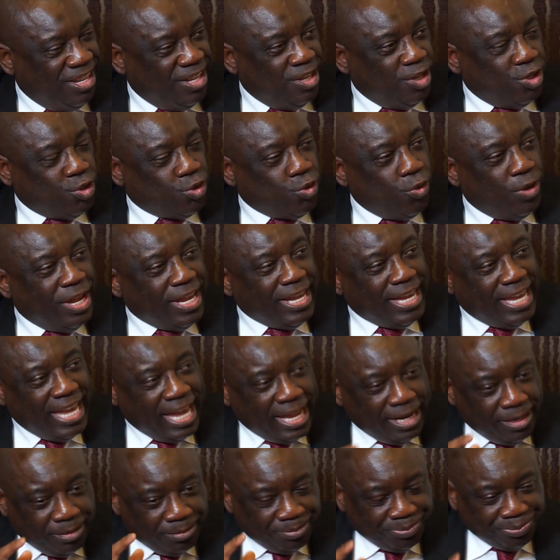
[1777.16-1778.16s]
So
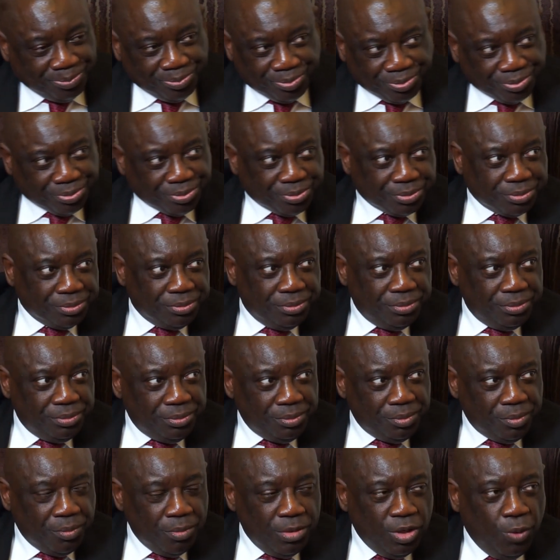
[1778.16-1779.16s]
again,
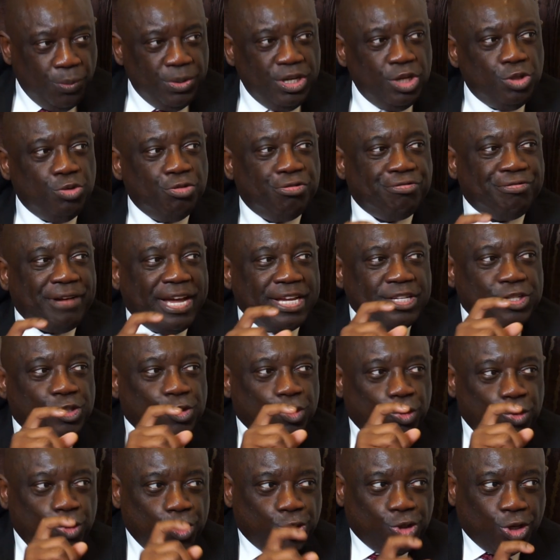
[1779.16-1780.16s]
we need to find
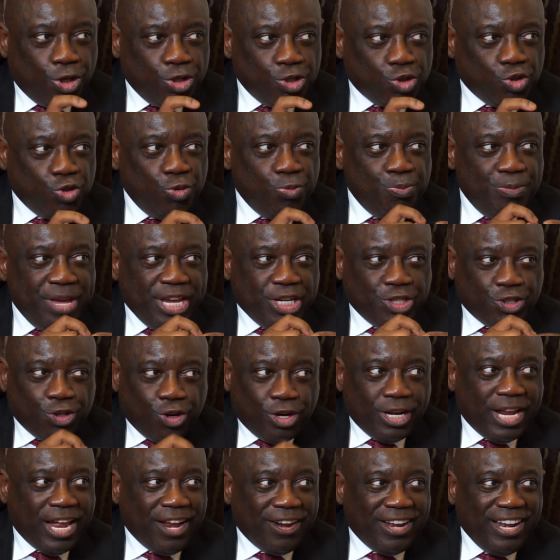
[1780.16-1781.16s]
solutions to make
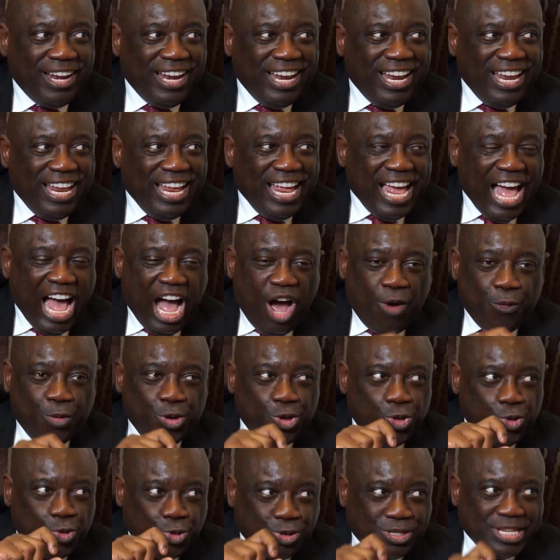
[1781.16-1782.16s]
sure that how
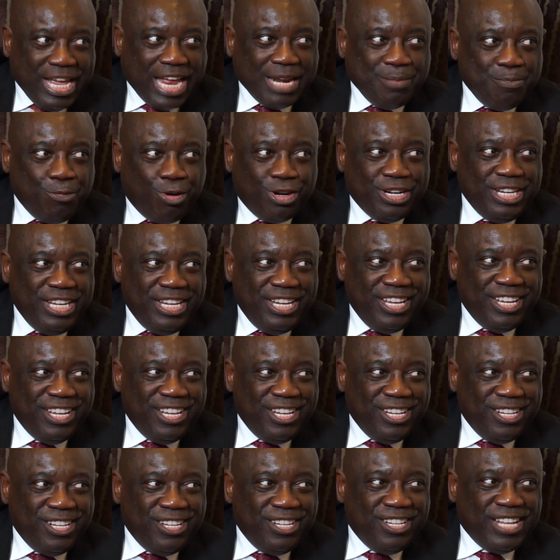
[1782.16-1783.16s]
we use that money
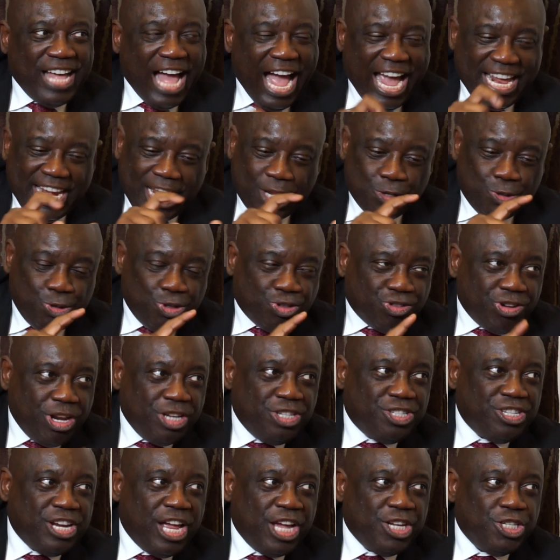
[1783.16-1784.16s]
either to
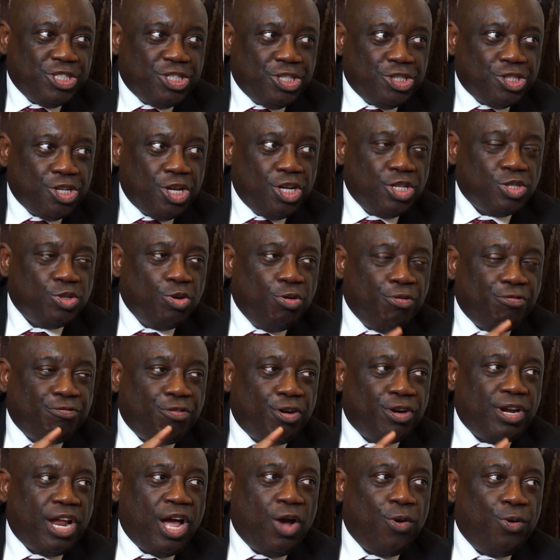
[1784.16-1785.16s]
strengthen our institutions or
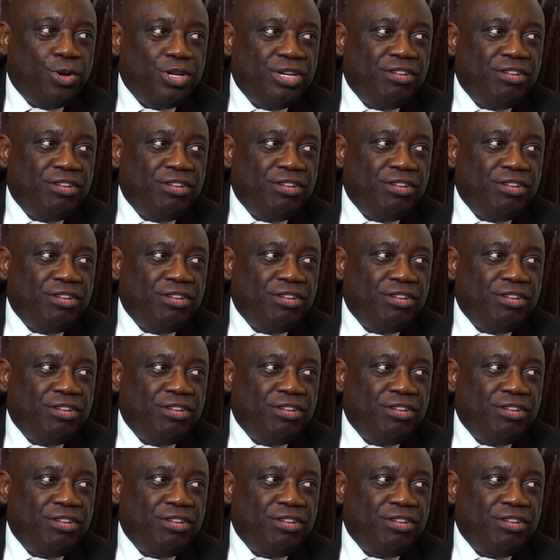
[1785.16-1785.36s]
fund our own